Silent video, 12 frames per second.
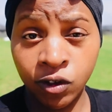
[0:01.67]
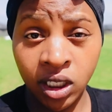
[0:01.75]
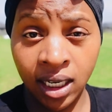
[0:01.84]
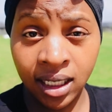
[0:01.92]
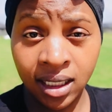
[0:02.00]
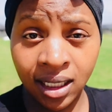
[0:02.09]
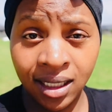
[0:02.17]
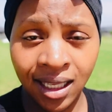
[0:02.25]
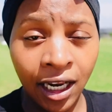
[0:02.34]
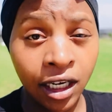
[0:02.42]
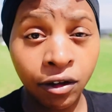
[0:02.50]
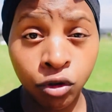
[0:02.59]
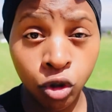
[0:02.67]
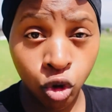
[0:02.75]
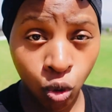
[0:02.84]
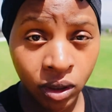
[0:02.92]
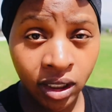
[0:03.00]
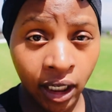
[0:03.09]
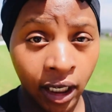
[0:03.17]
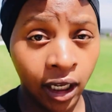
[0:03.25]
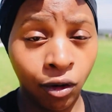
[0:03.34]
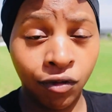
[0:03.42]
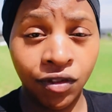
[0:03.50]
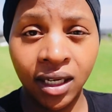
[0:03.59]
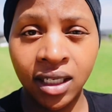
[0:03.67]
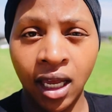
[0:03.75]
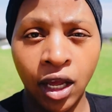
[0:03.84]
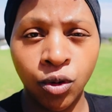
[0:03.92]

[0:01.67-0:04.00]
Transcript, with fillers: genetics and if you don't take care of that hair,